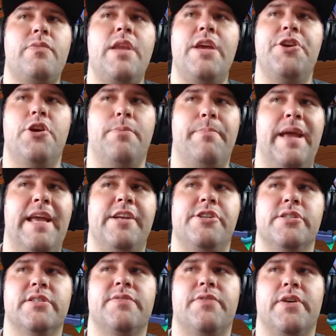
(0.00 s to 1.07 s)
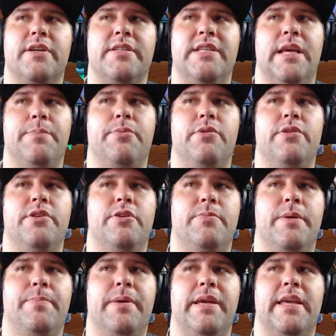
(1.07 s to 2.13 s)
mages, for example, and you'll
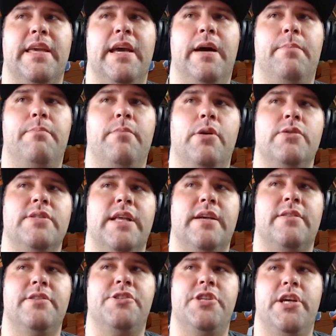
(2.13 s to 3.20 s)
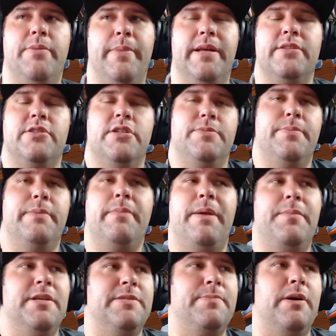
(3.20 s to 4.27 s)
be picking up most likely geomancers, but
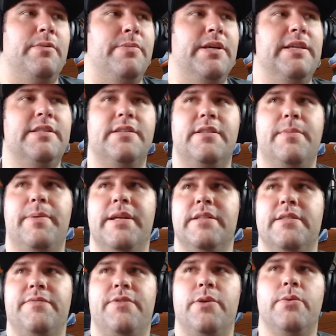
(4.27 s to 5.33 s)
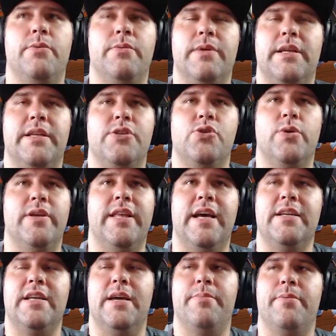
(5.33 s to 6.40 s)
maybe spellblades. It depends if you enjoy
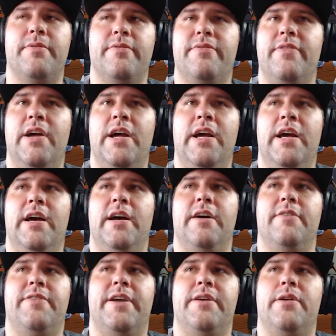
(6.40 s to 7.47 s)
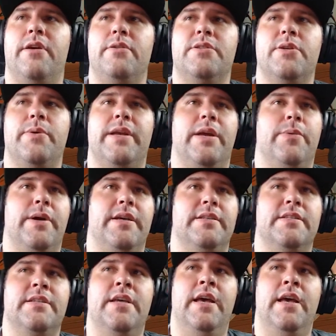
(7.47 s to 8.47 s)
that type of hero. So anyways,